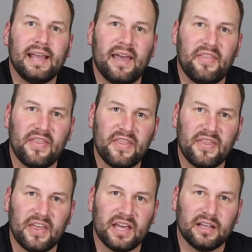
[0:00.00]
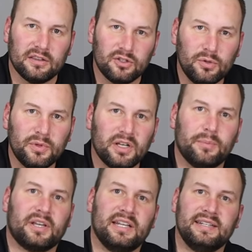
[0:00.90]
and the
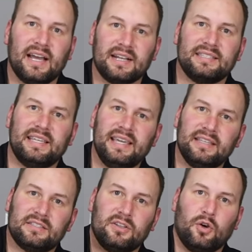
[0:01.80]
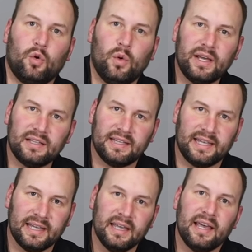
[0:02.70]
aluminum conducts heat so
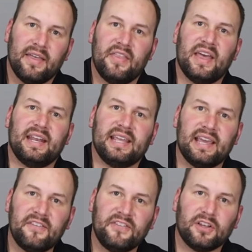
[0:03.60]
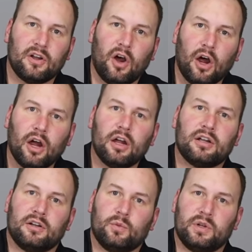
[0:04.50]
quickly that if your
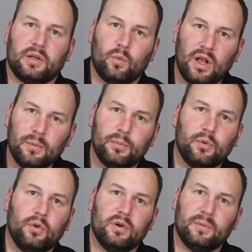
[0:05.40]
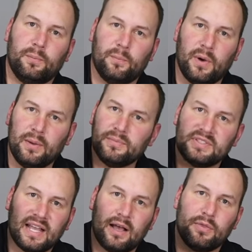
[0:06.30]
arc or weld pool
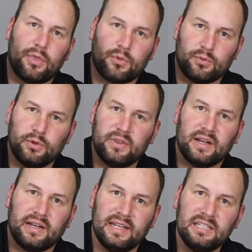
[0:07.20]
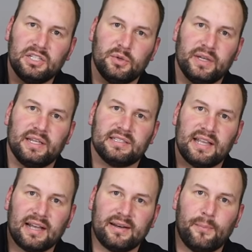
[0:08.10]
bumps down through there into it, it's
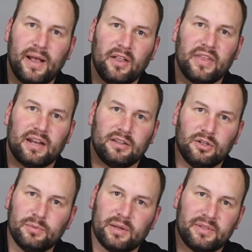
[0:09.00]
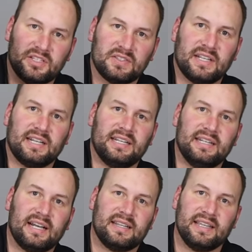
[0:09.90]
not going to melt that aluminum. It's just going to
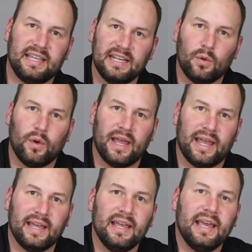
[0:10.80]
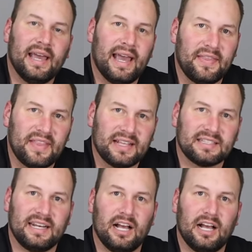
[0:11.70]
conduct the heat away, and that's going to